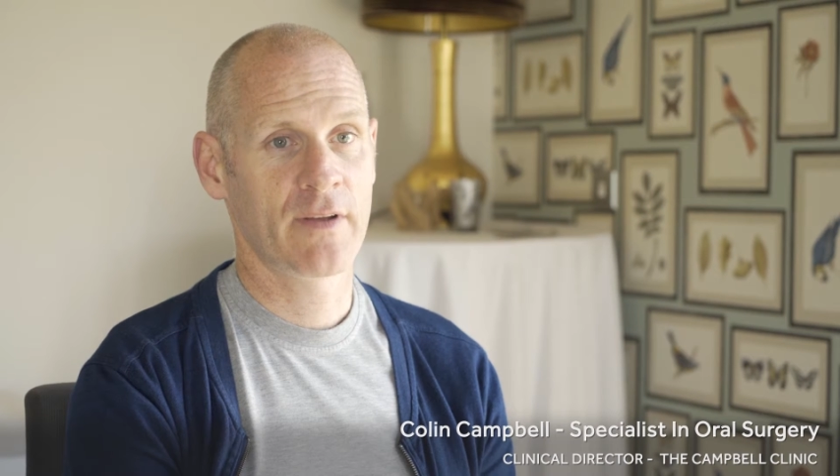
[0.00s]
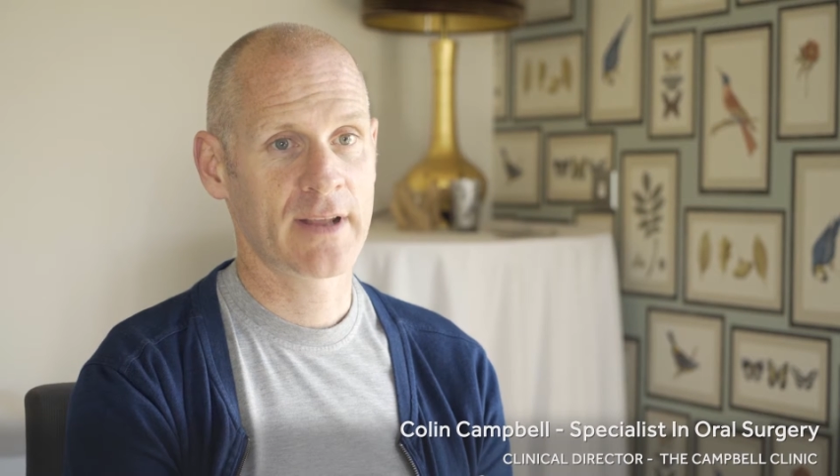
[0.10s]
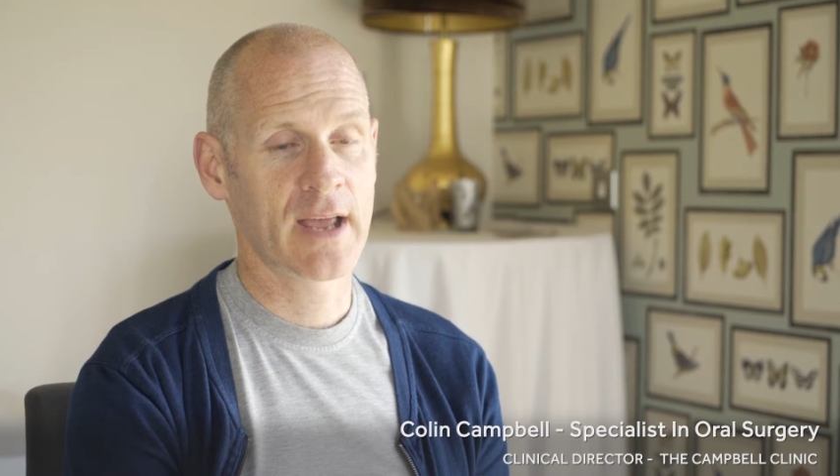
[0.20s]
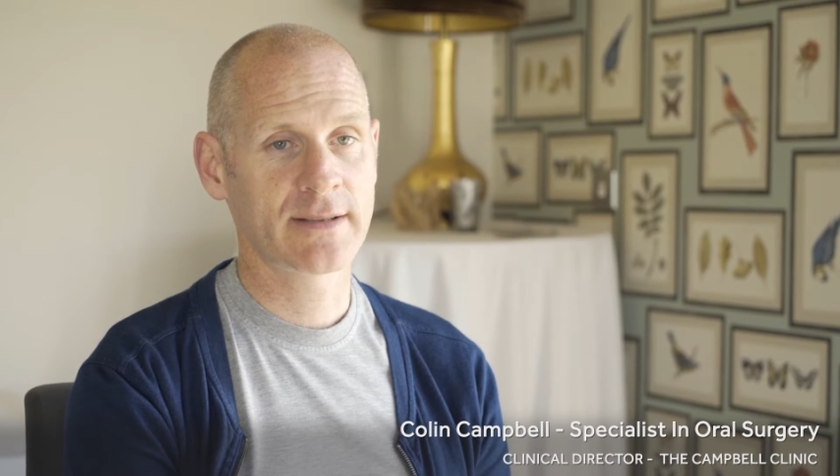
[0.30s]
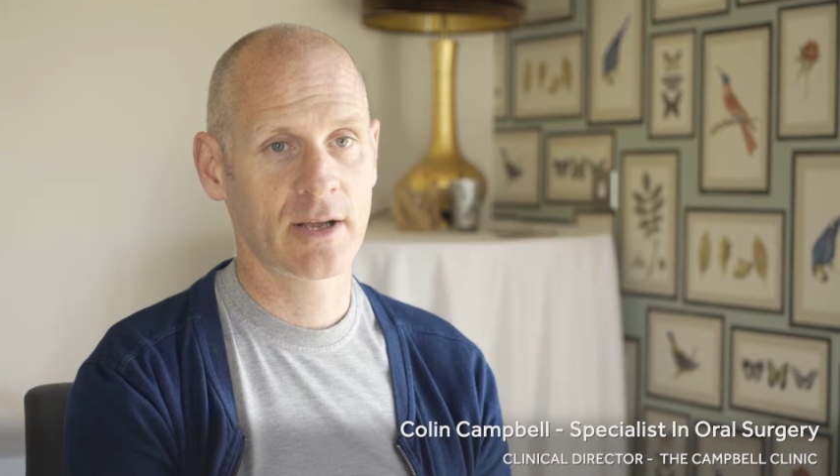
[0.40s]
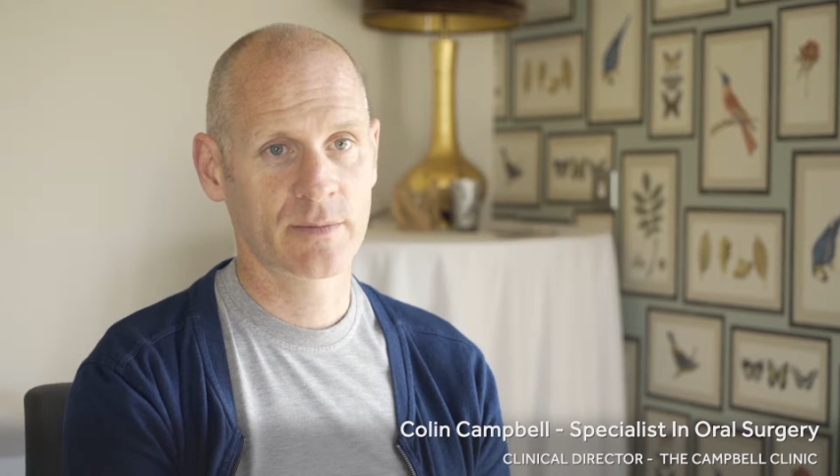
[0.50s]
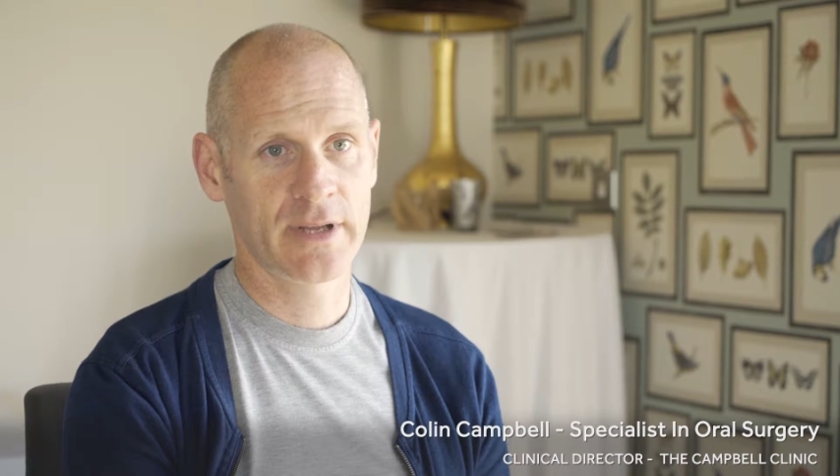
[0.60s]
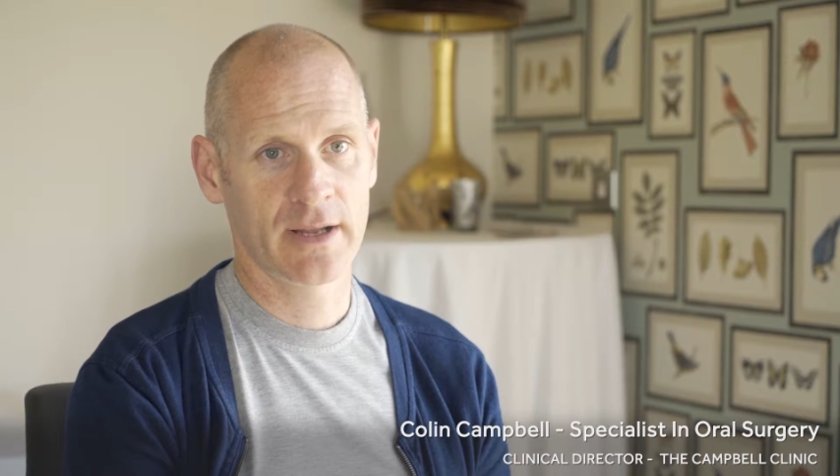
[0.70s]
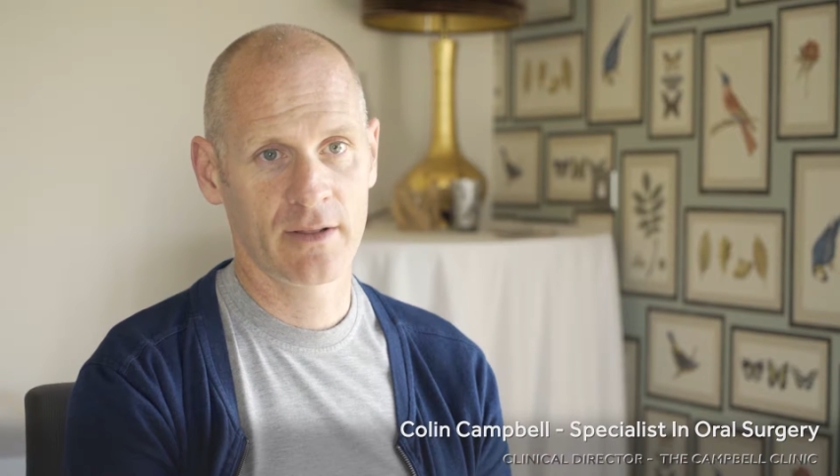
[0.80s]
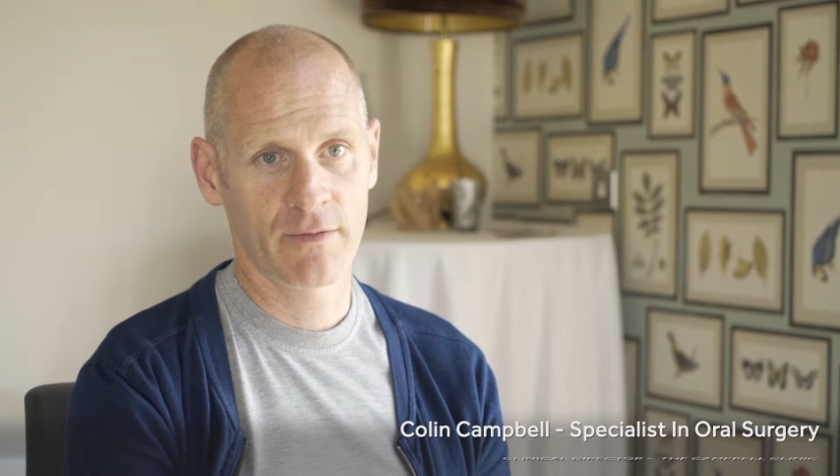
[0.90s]
fantastic
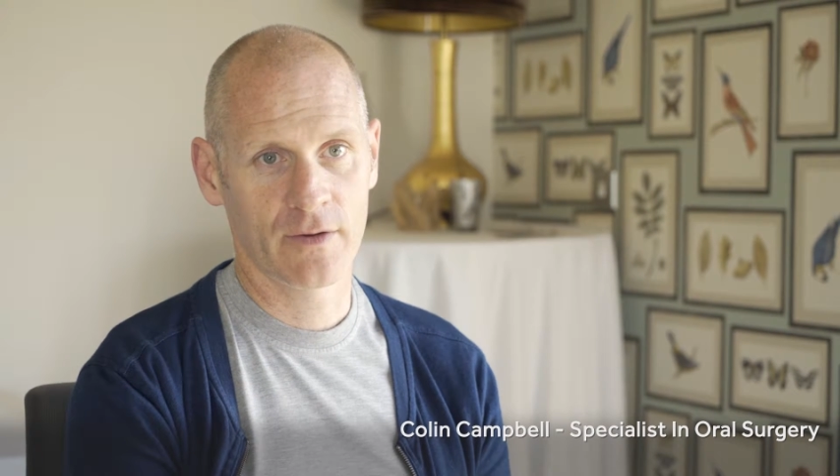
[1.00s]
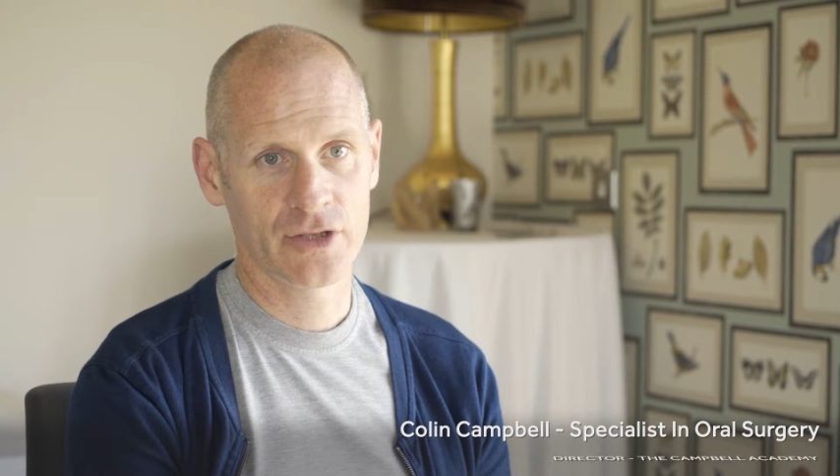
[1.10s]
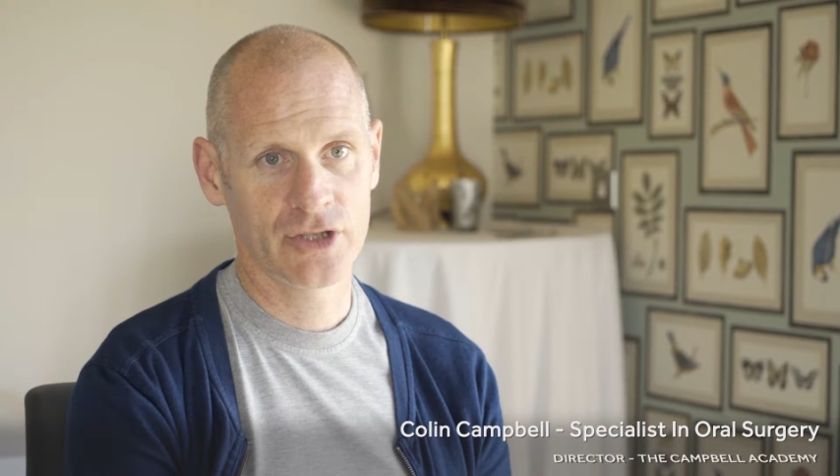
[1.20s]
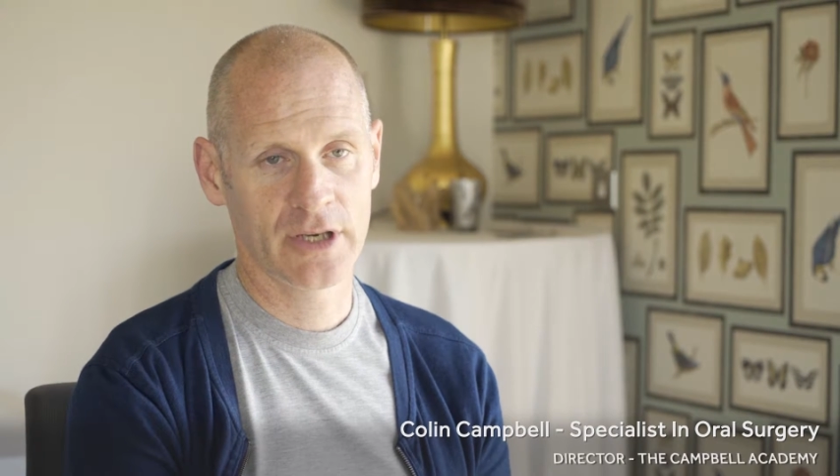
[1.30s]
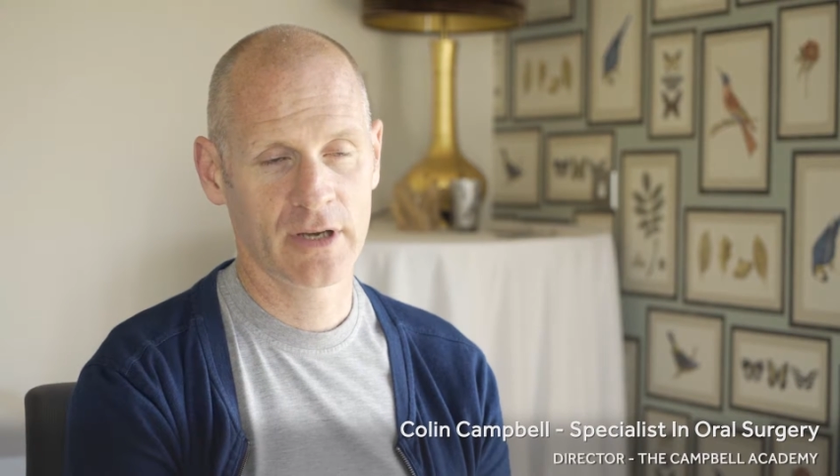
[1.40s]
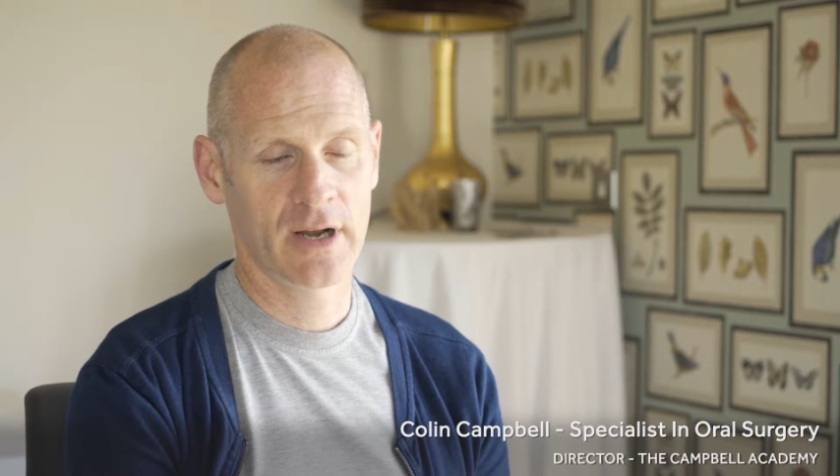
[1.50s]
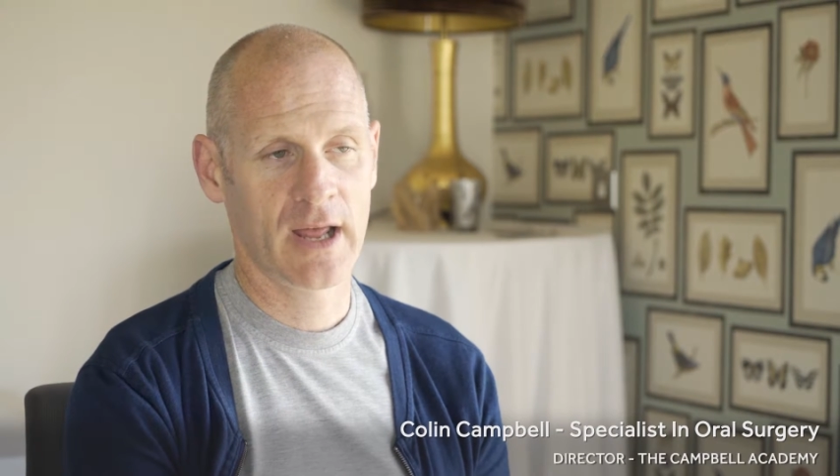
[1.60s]
uptake in the first year,